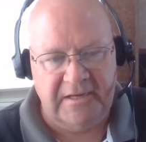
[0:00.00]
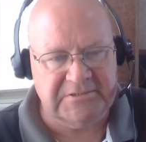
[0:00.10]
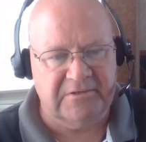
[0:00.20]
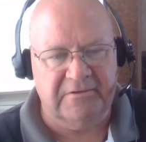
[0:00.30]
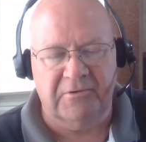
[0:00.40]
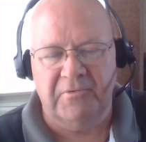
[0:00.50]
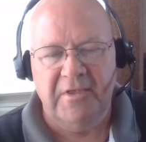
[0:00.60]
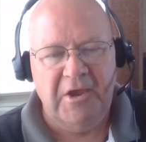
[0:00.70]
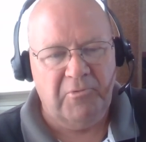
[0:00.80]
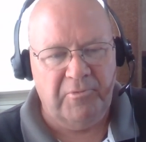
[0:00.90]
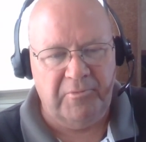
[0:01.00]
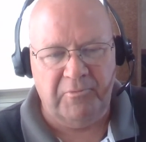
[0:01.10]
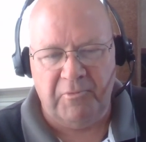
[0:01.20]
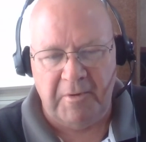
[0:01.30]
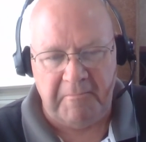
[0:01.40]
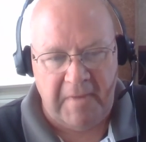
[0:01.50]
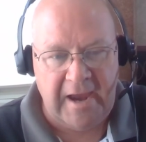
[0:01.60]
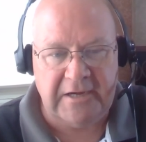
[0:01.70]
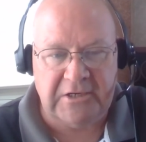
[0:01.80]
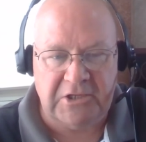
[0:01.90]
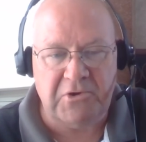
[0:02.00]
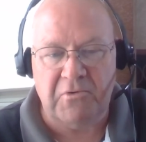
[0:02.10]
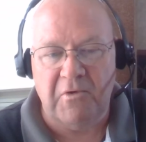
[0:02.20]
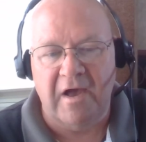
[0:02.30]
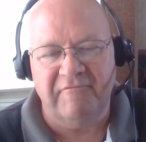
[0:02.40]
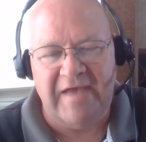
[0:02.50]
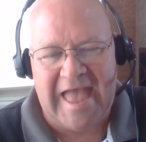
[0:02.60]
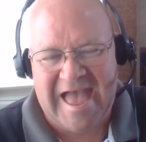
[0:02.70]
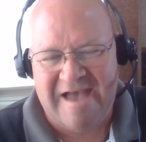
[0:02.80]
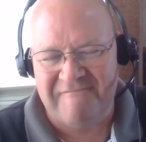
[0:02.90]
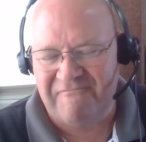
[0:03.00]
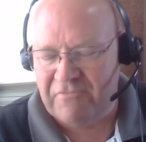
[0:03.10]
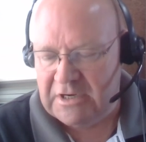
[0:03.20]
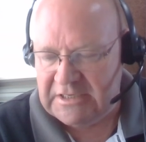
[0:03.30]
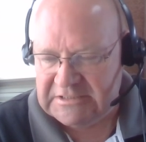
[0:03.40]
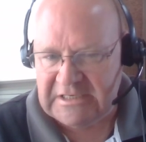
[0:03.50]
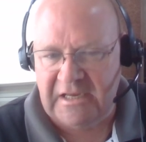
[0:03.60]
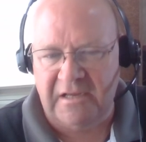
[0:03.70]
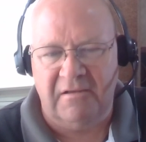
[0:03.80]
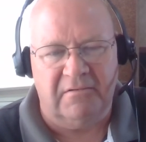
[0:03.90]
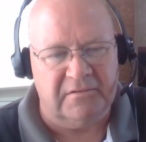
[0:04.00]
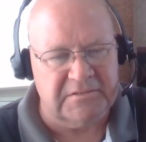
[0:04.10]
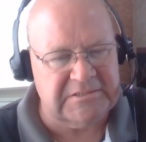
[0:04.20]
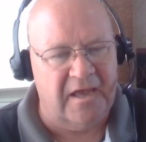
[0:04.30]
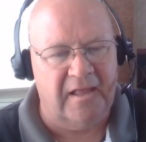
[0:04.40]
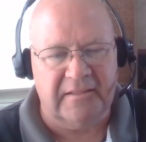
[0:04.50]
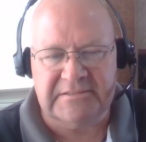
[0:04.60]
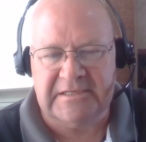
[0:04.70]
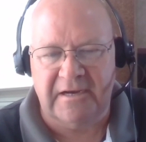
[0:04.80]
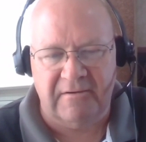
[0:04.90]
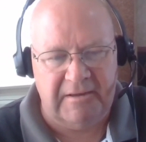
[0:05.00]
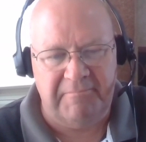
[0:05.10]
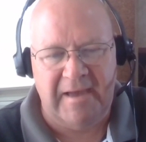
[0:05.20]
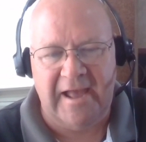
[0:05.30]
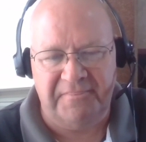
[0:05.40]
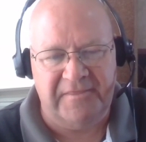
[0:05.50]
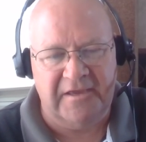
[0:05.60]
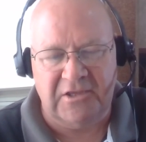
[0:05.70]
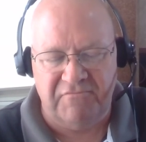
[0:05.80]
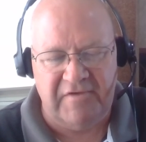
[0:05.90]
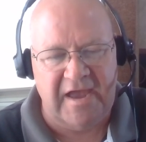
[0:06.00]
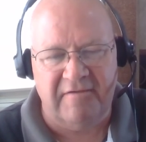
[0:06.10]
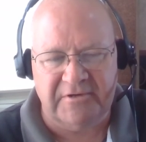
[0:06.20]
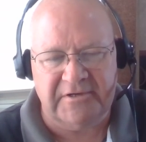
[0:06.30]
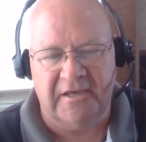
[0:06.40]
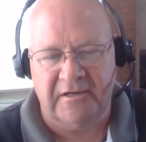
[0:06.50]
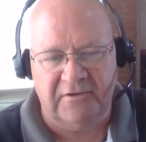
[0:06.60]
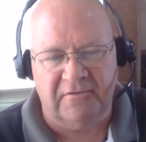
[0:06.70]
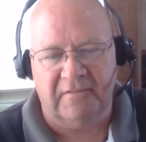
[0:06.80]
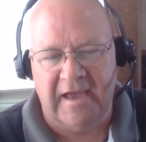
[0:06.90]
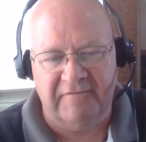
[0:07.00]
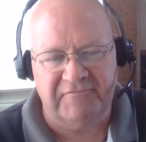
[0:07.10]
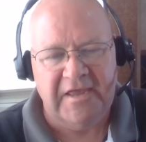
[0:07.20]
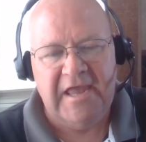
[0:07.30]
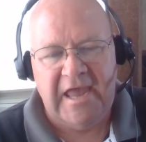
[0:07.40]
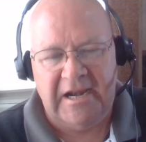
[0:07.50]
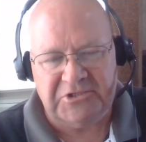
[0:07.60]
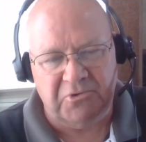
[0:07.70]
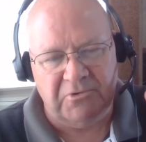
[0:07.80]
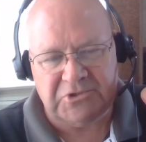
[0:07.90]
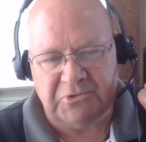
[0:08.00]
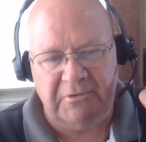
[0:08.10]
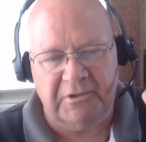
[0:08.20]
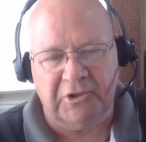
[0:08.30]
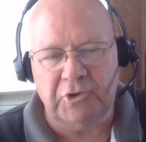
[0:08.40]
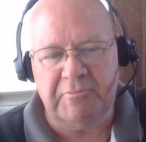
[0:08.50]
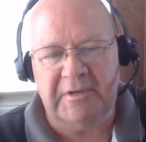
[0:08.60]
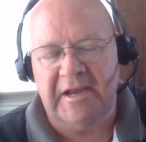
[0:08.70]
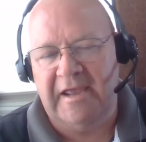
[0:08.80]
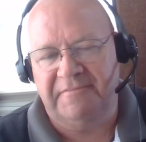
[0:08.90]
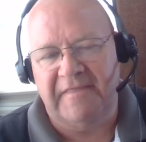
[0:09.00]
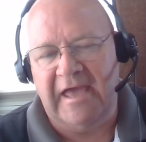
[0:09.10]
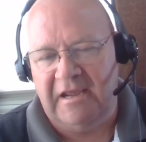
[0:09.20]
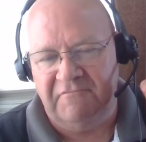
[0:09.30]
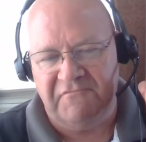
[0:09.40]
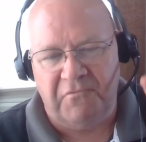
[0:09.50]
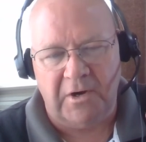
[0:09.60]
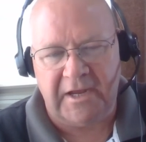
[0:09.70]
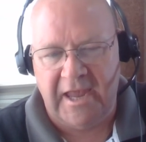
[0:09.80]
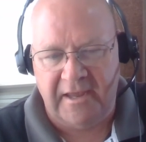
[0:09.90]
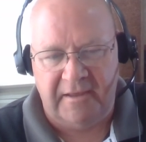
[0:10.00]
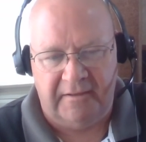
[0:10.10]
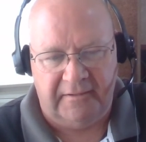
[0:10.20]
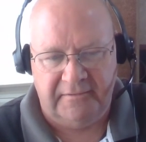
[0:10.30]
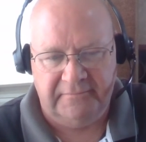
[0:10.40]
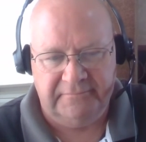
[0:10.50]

He's going to remind you of every single solitary bad thing you've ever done in your life and is going to illuminate that in 4K color.